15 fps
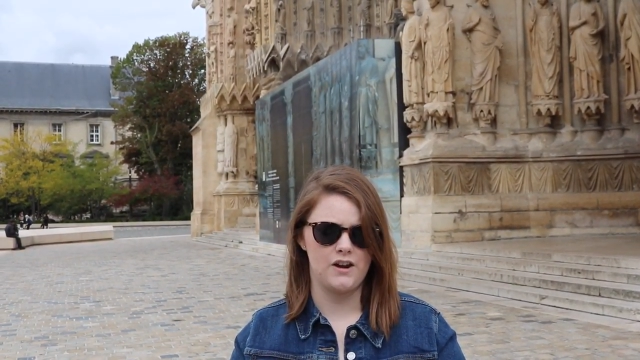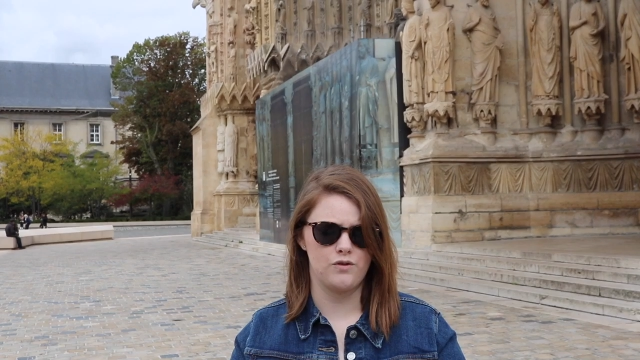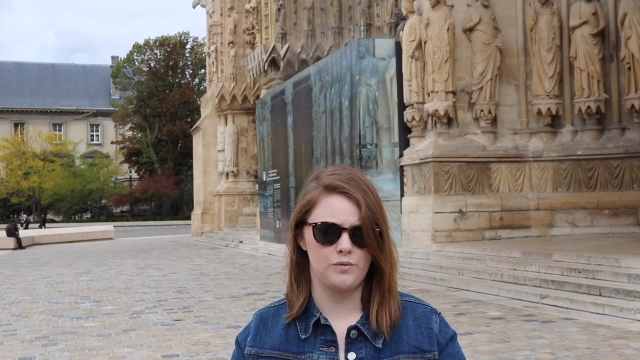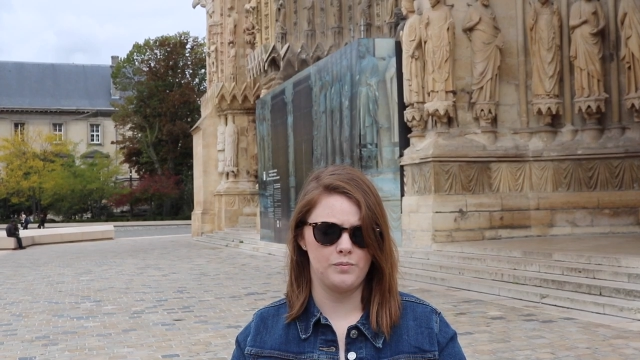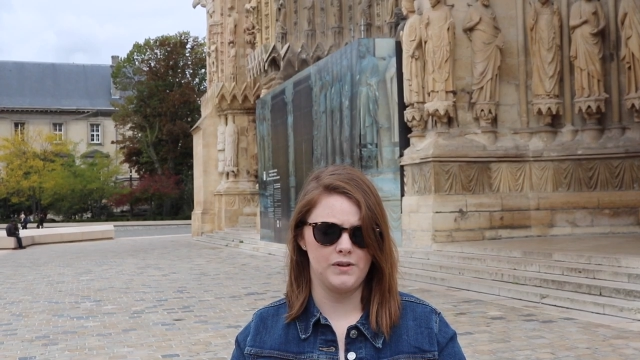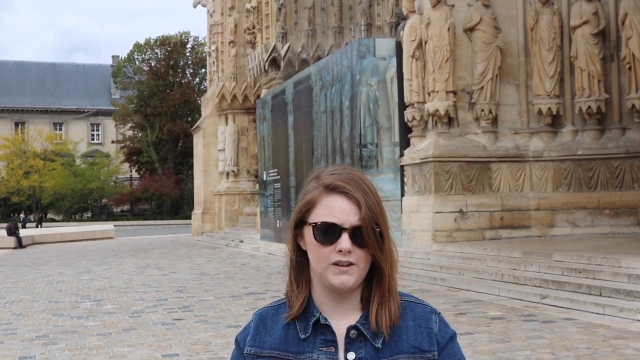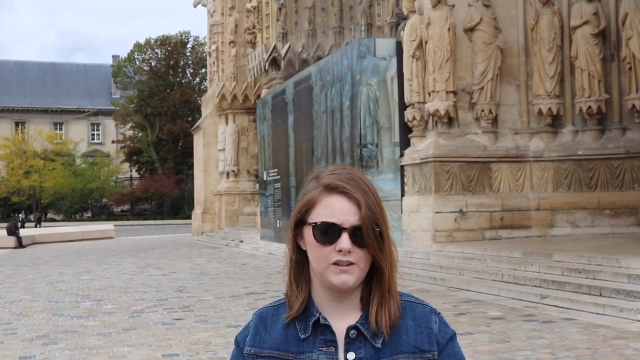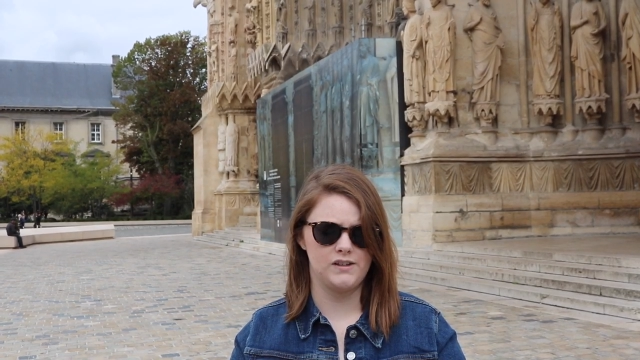and
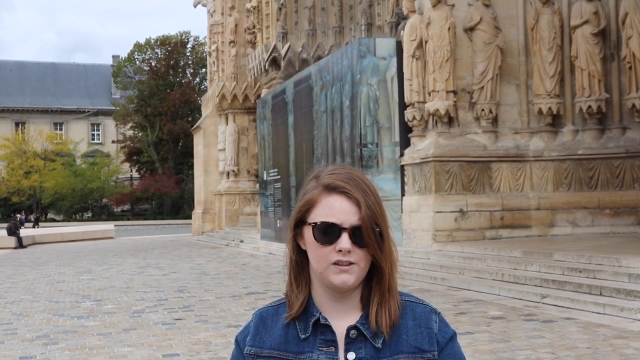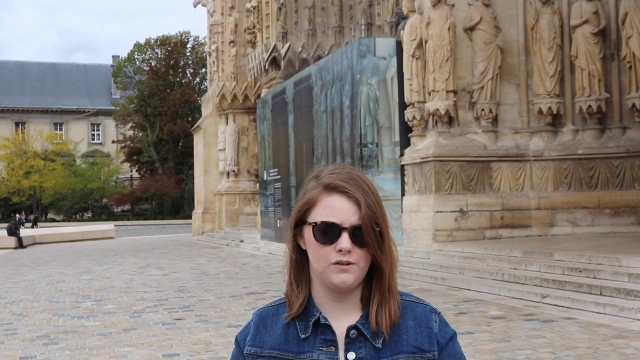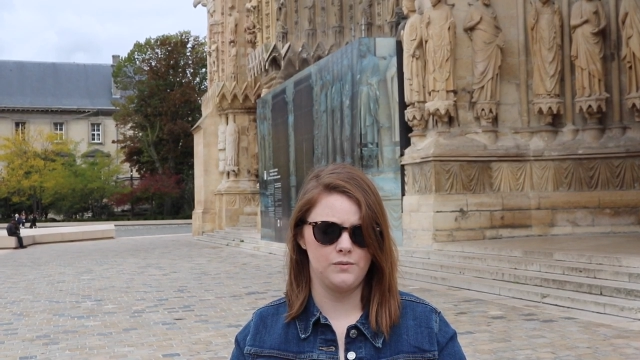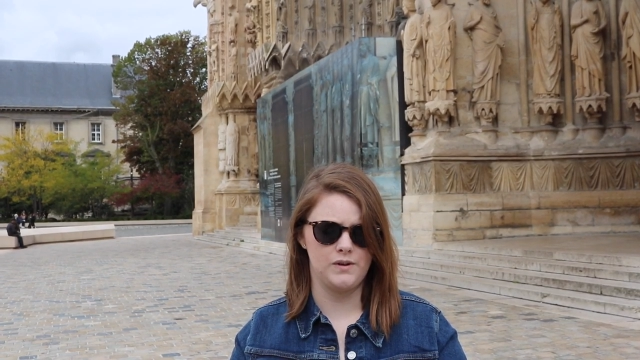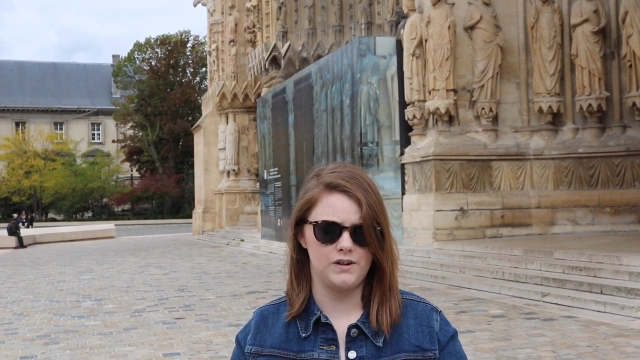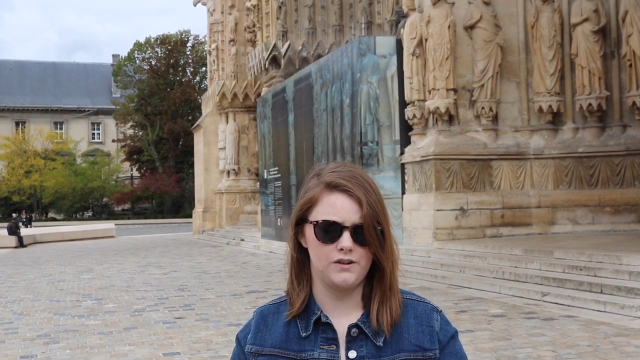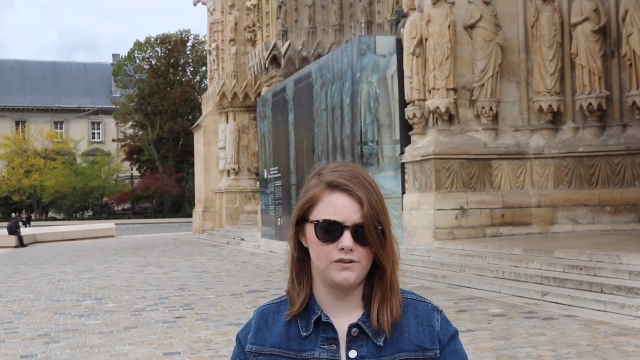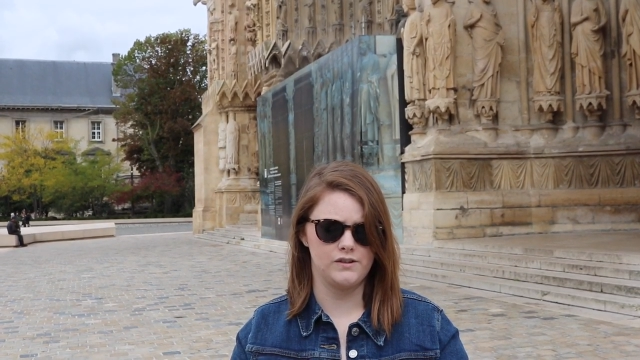replaced the
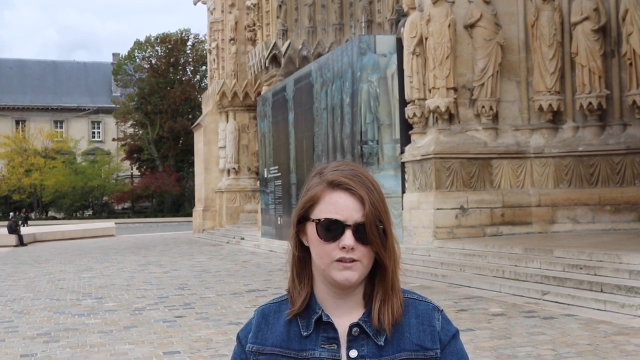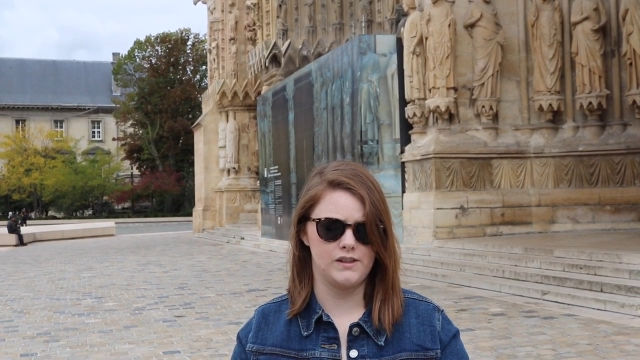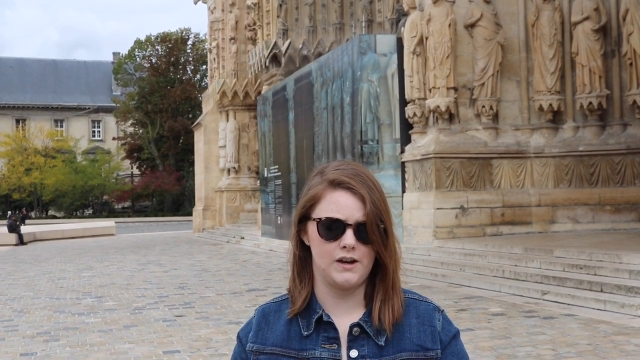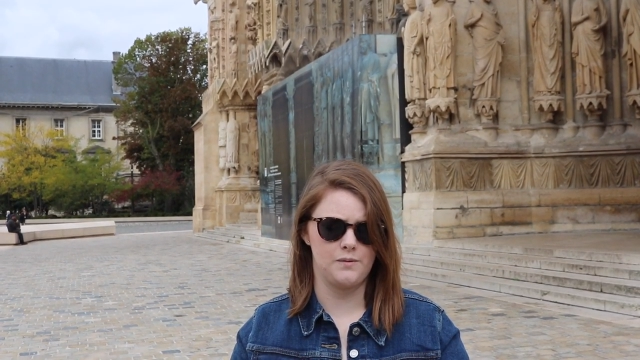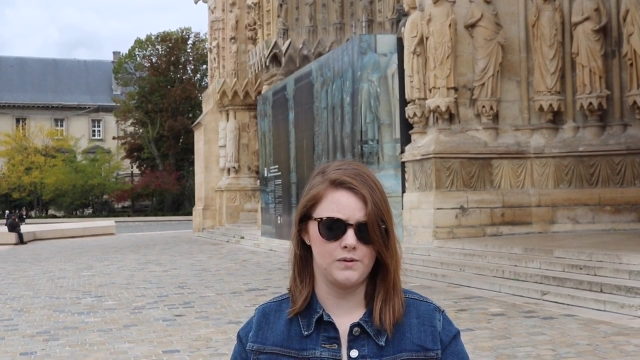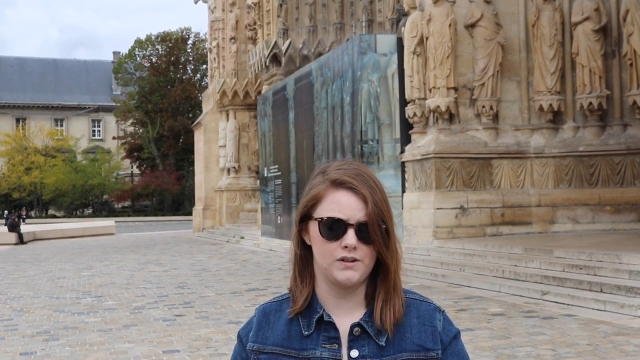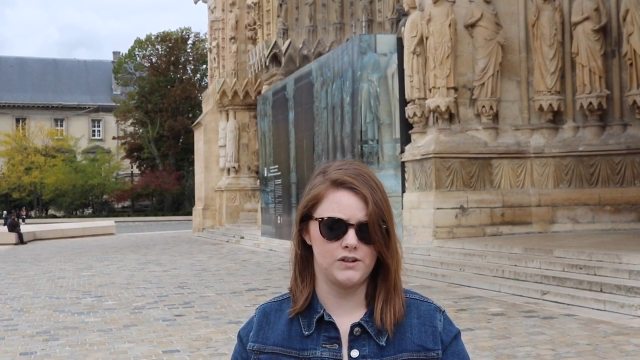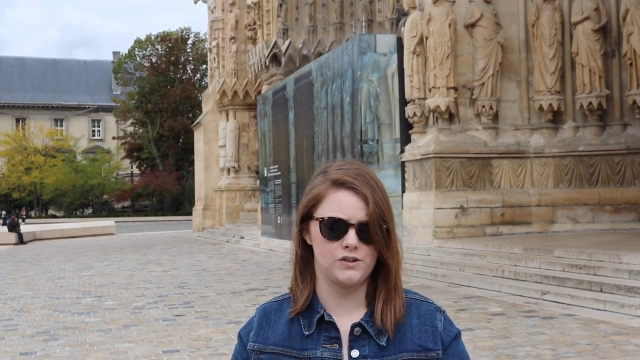windows
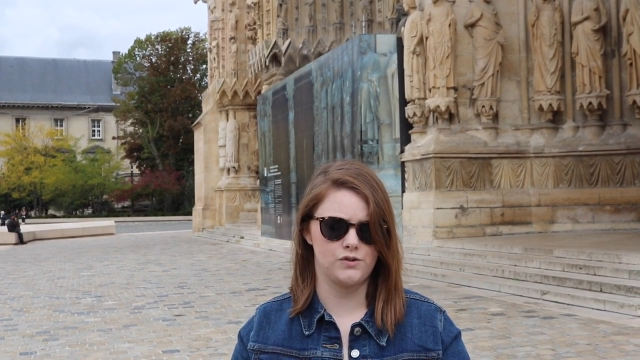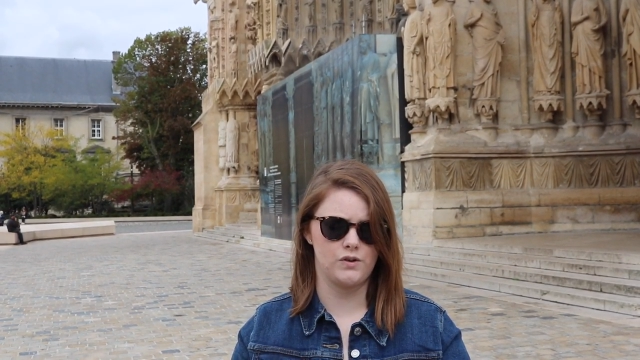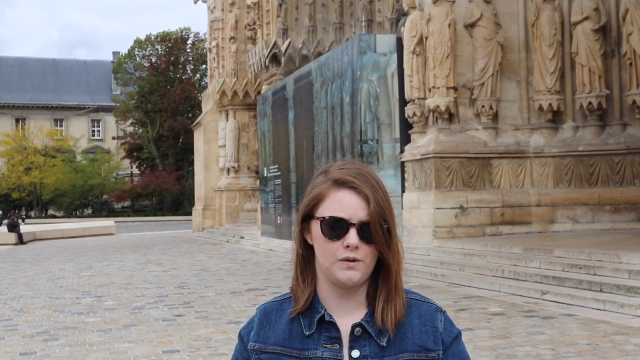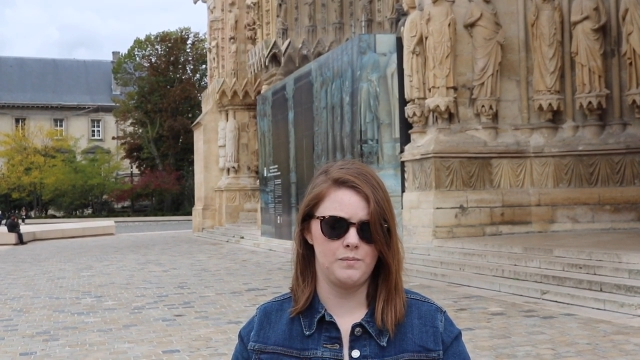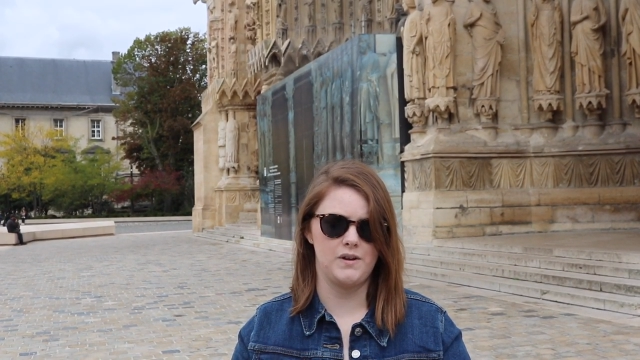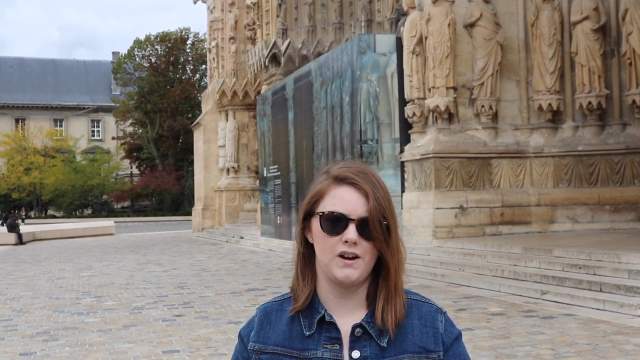that were destroyed